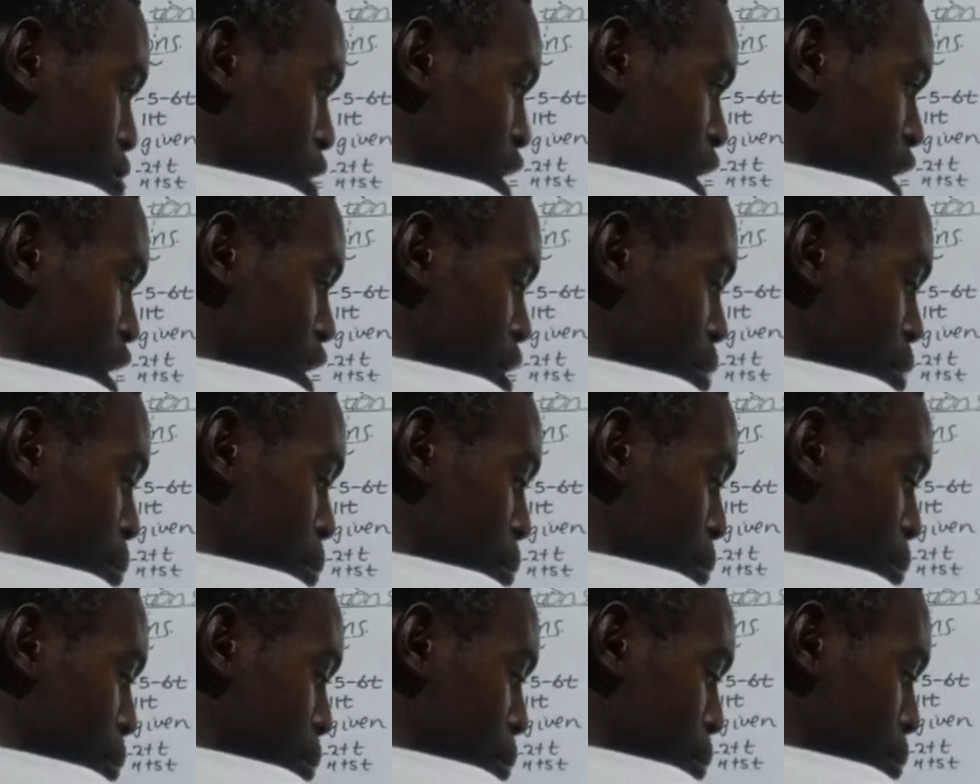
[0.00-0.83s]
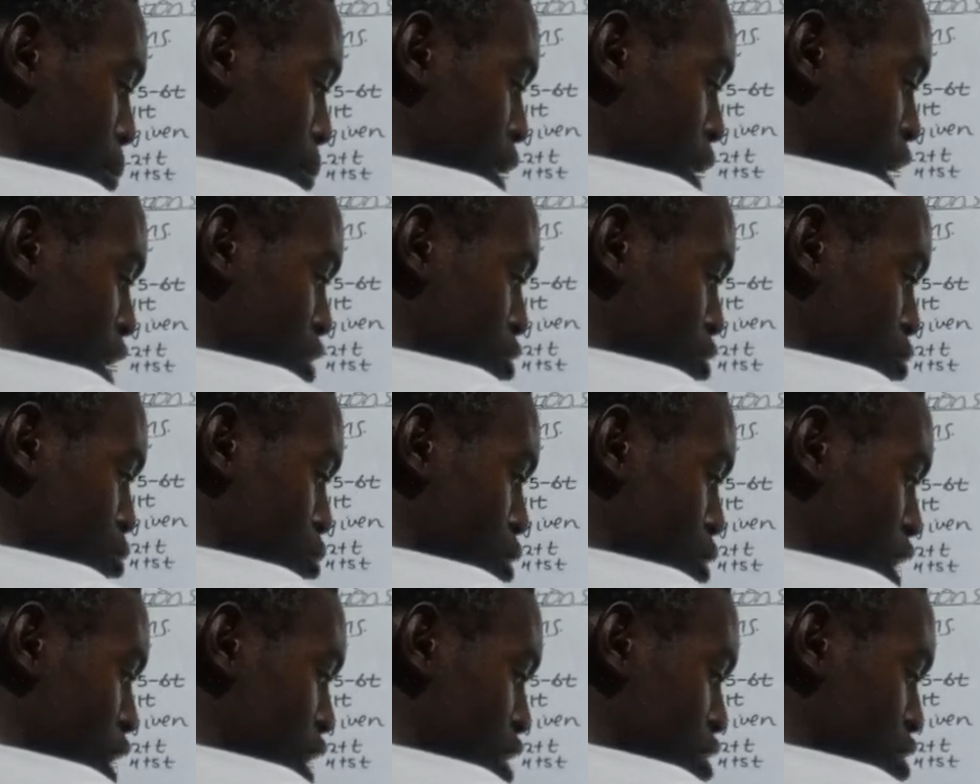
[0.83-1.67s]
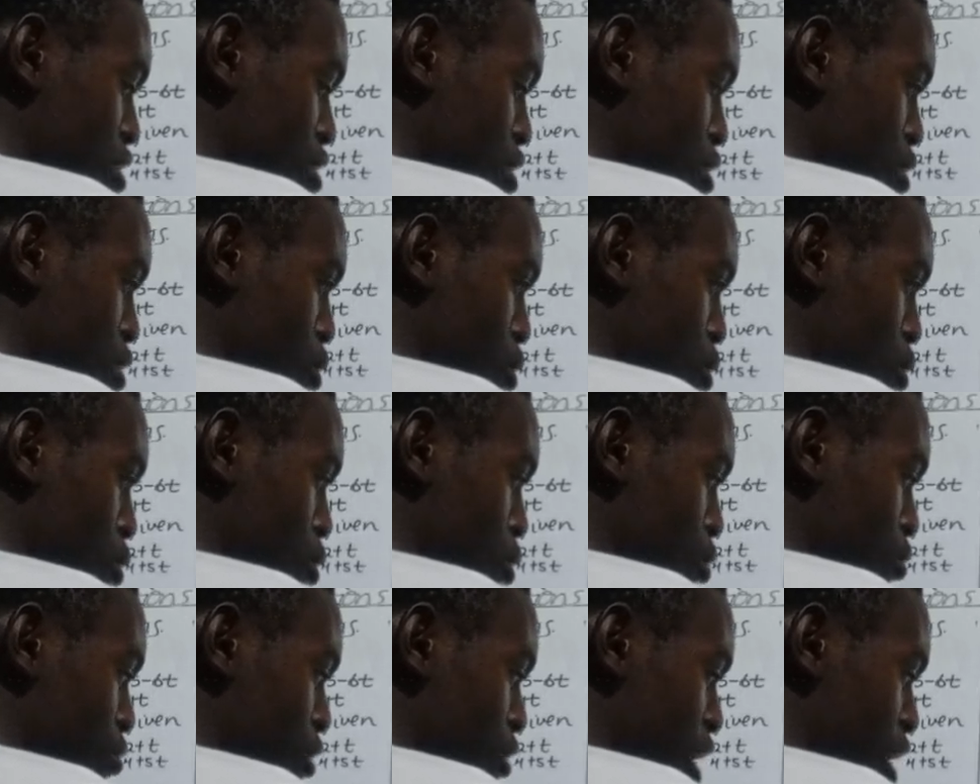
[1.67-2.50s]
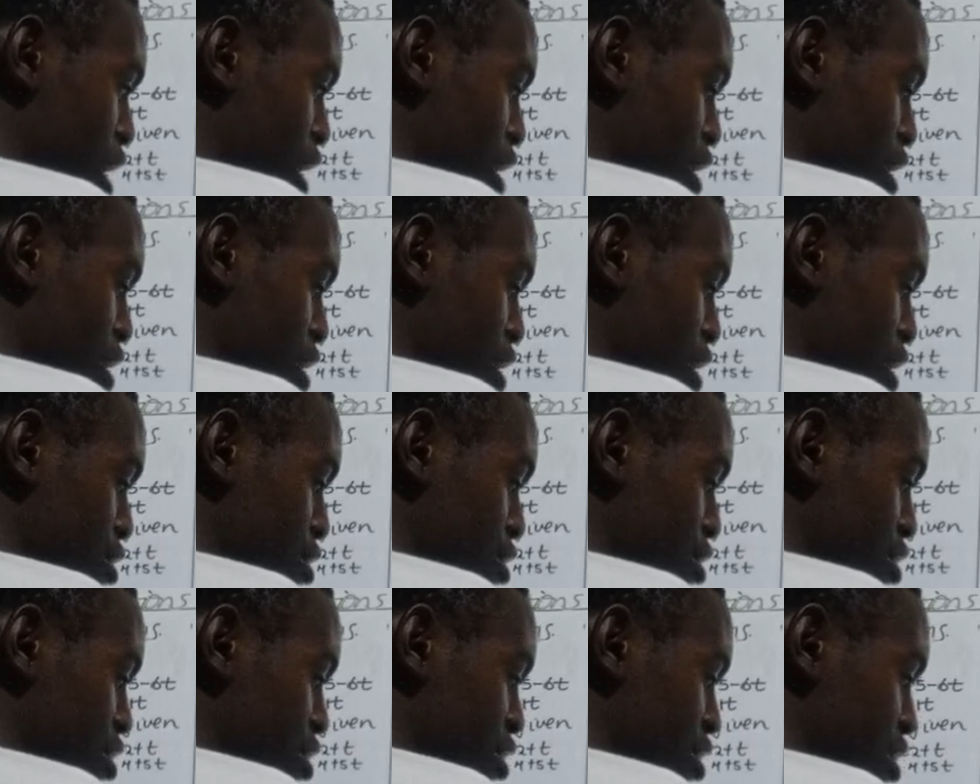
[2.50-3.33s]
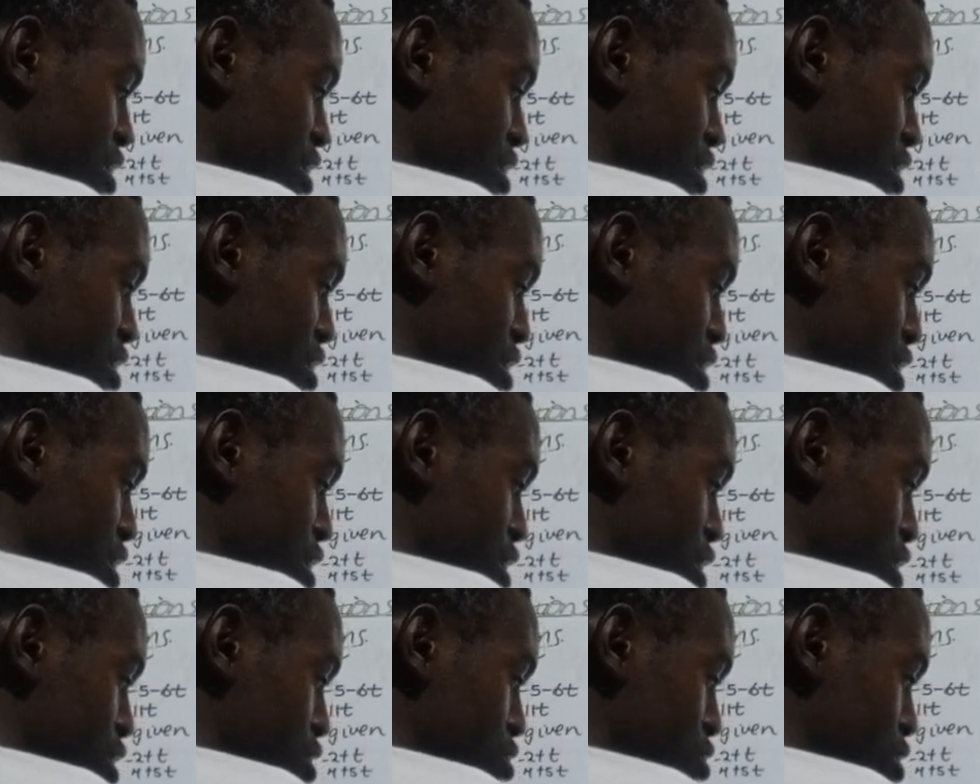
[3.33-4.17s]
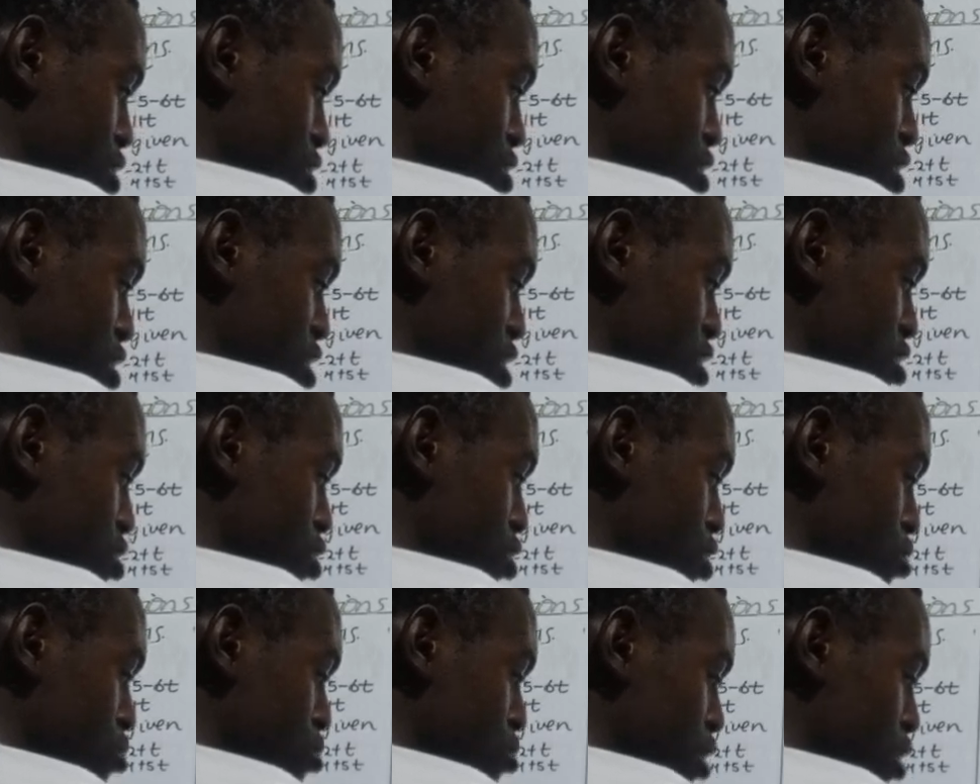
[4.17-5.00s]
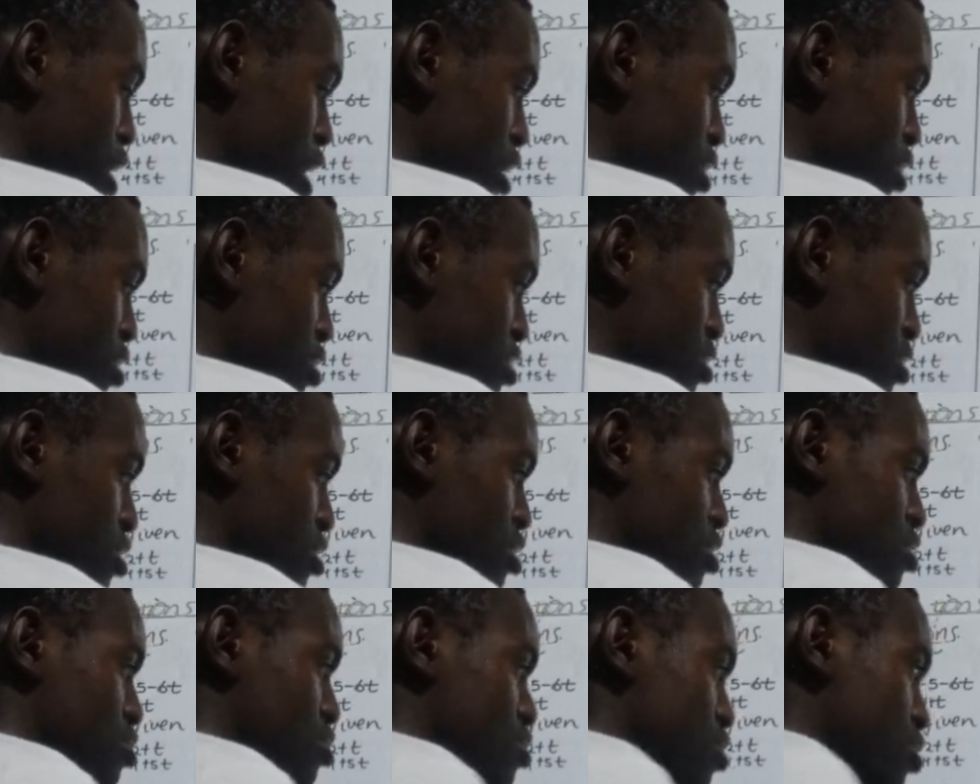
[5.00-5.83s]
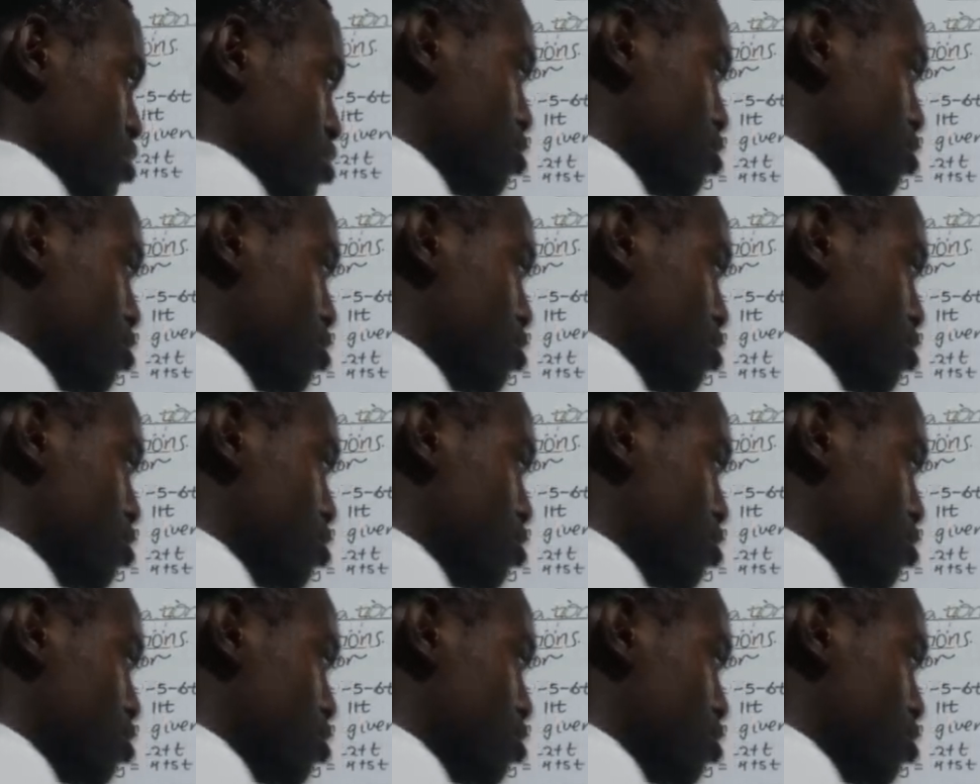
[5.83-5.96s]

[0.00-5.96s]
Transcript: y plus 1 over 3. So t is equal to that, t is